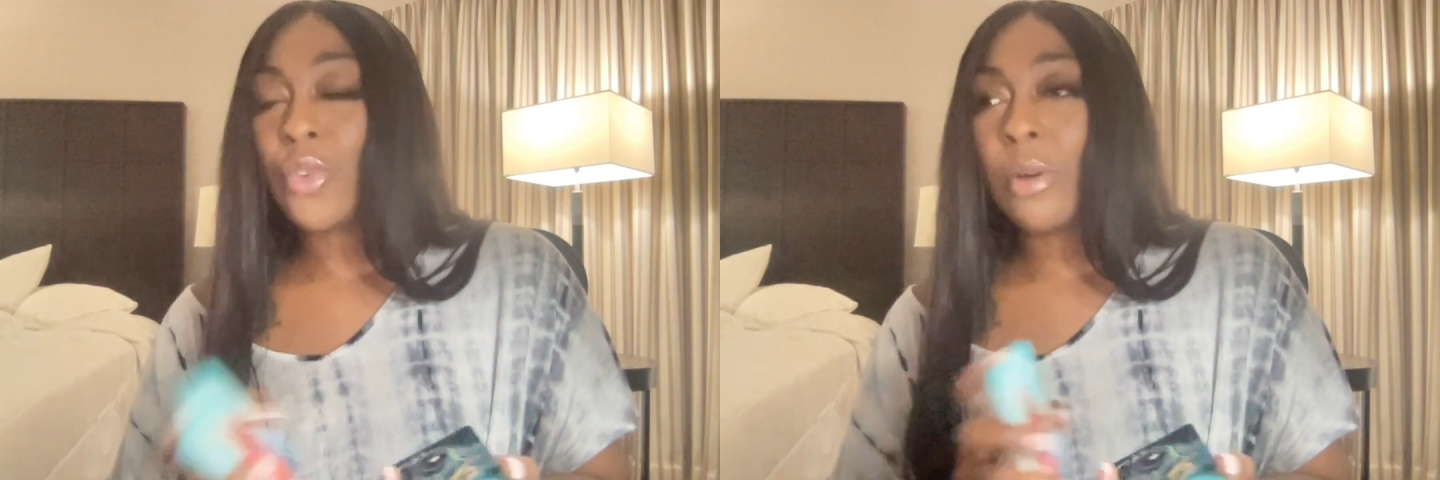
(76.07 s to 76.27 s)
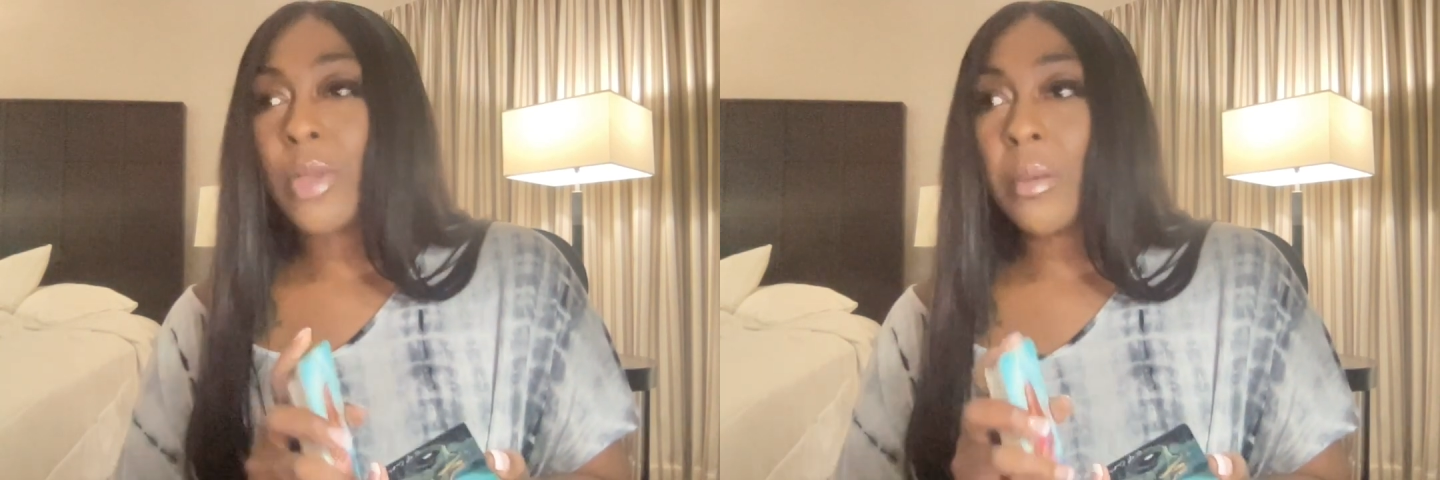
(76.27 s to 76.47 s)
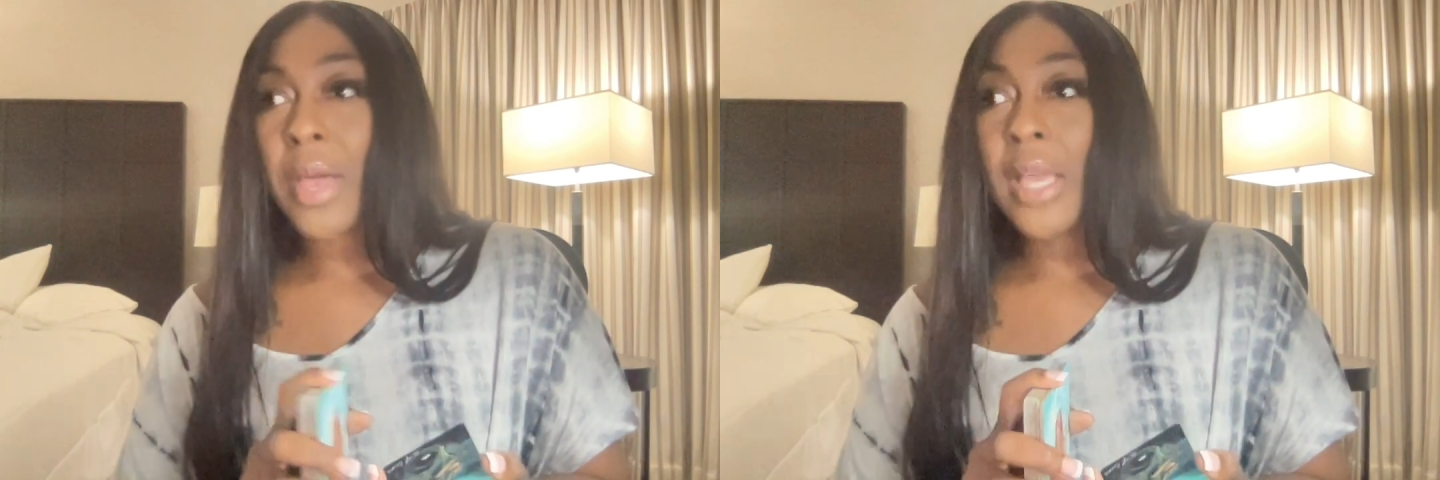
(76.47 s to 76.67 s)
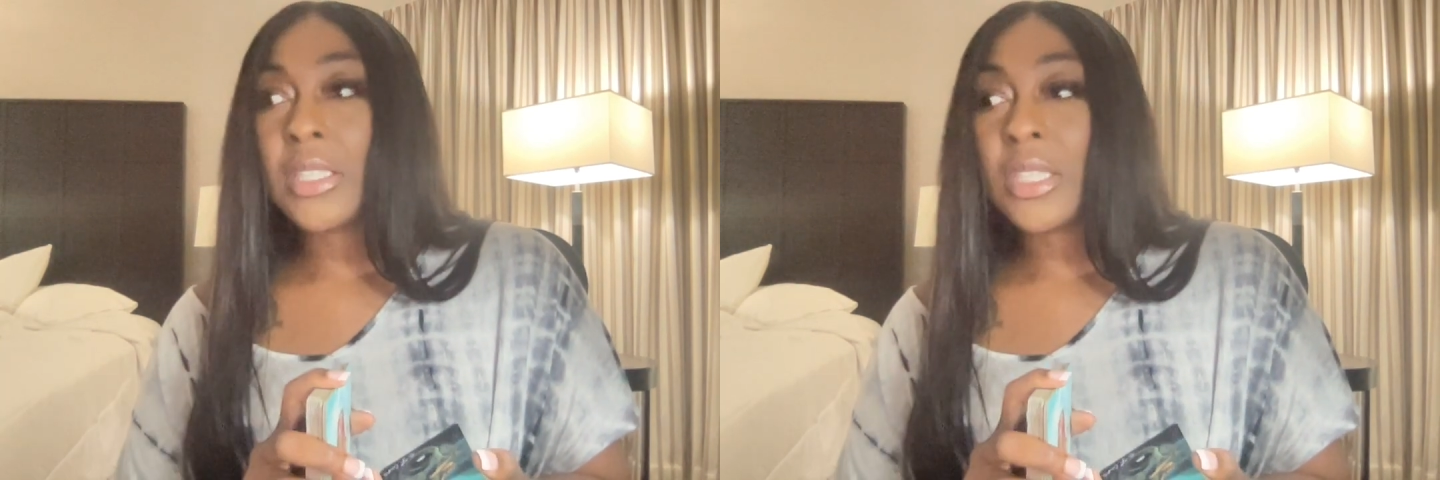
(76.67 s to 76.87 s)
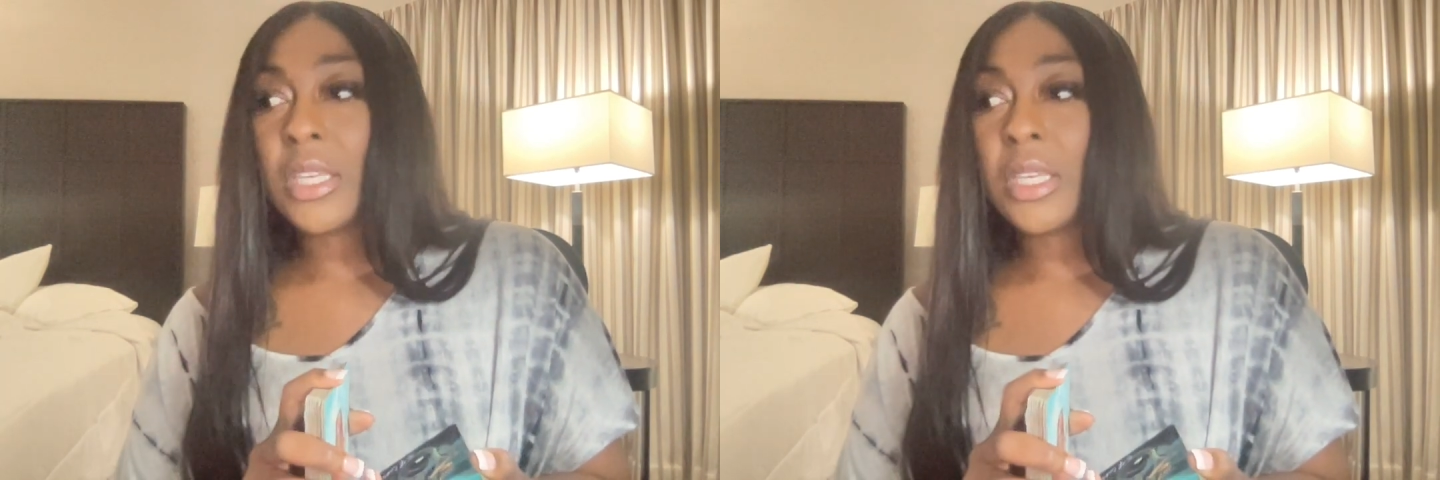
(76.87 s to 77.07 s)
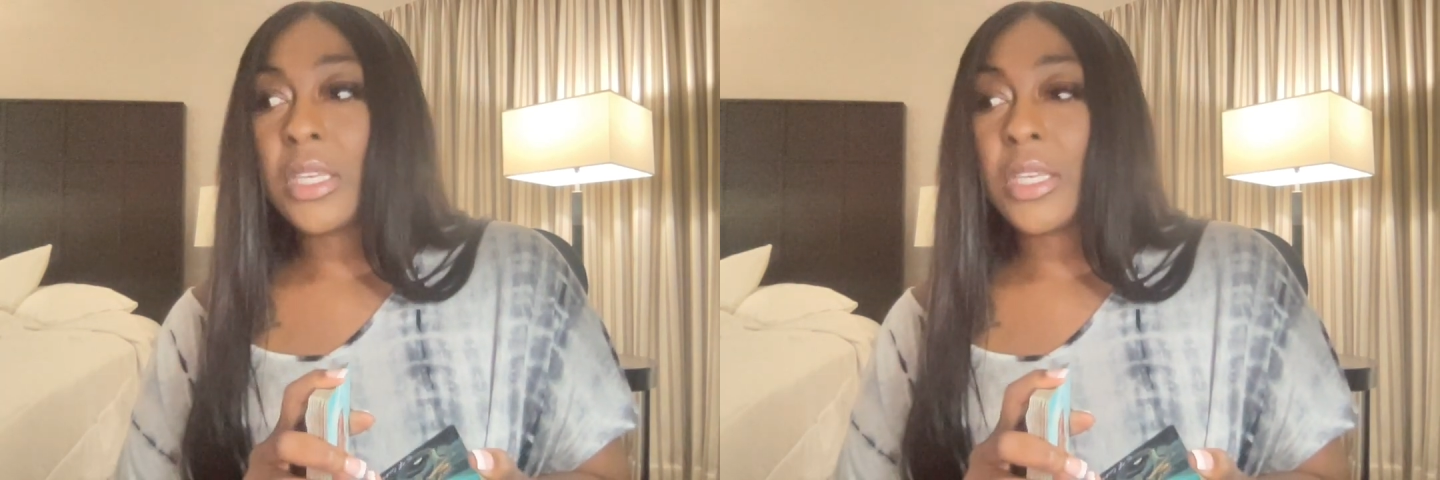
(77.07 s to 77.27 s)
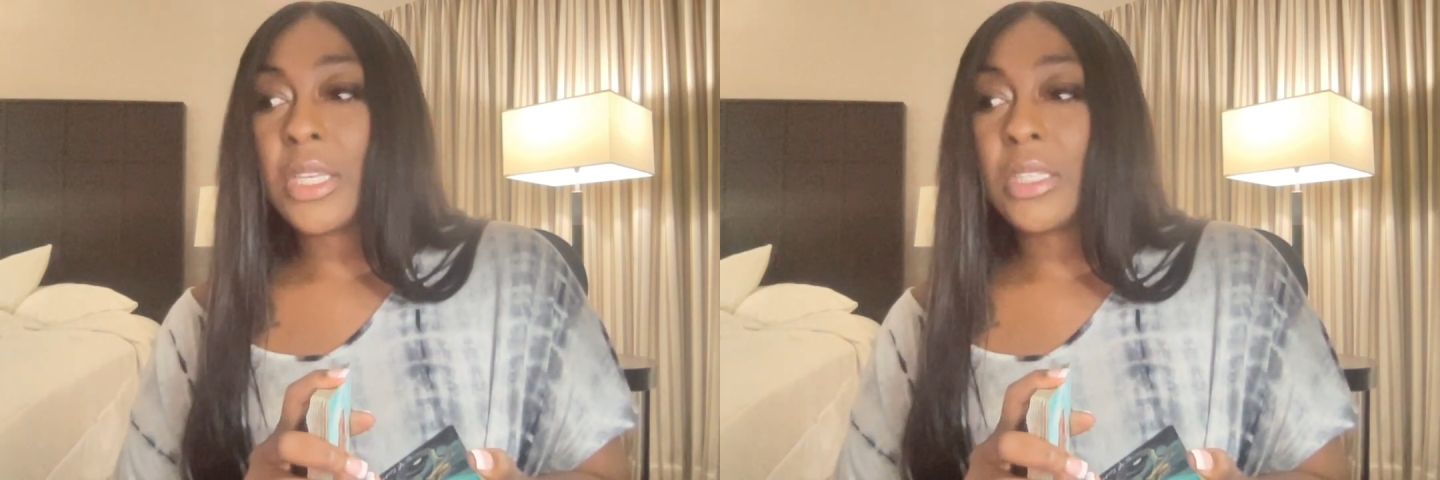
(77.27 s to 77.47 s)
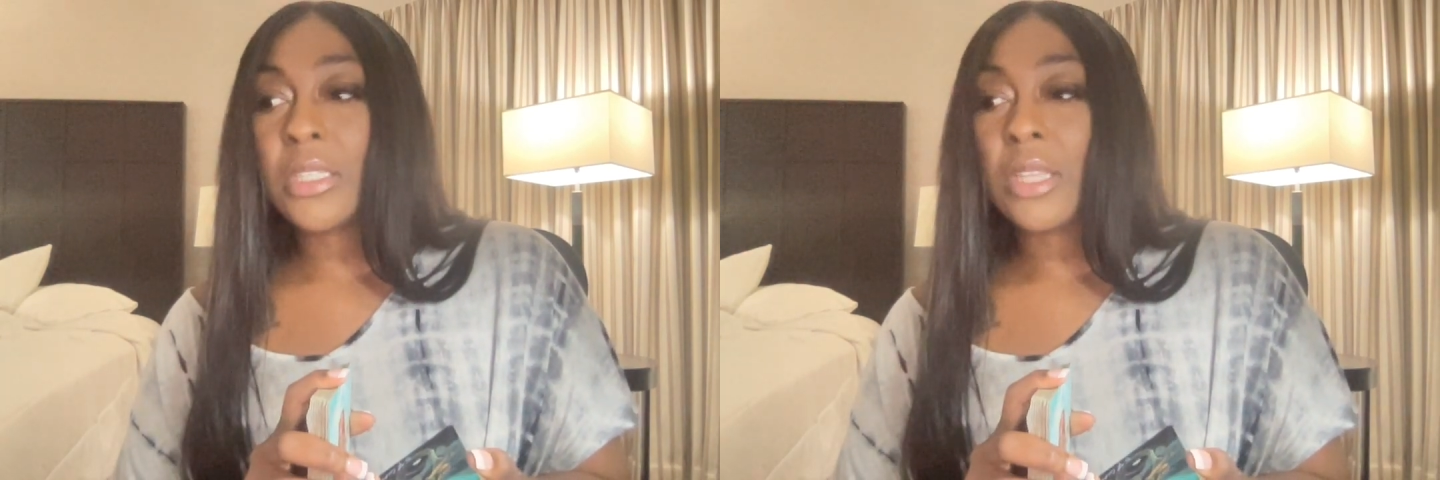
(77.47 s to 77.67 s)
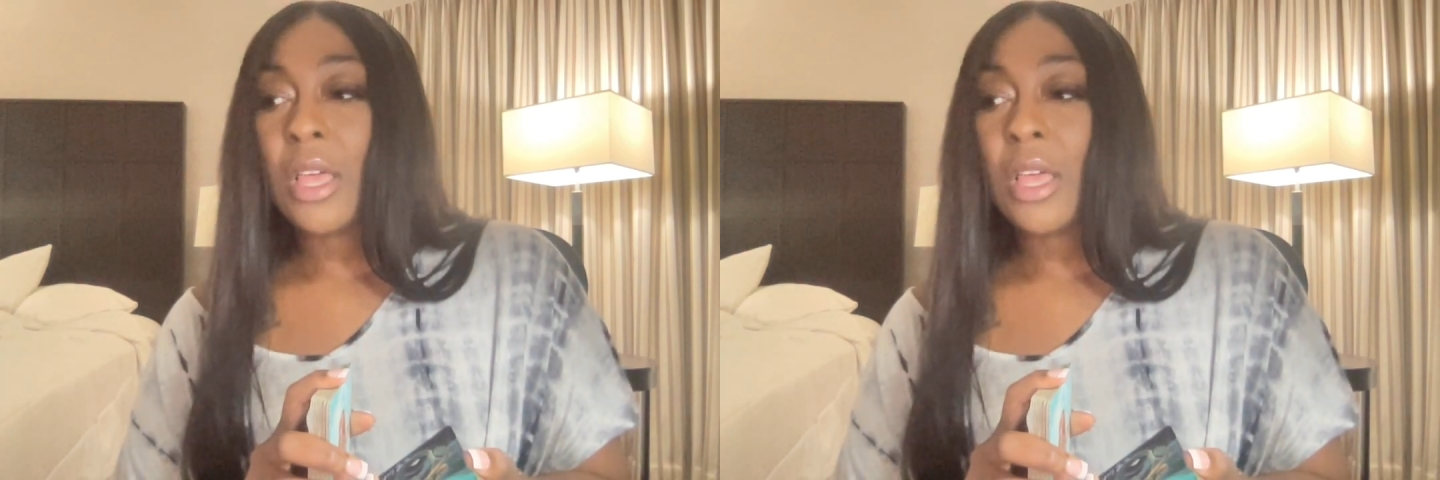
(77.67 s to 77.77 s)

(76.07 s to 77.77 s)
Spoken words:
Scorpio, Pisces.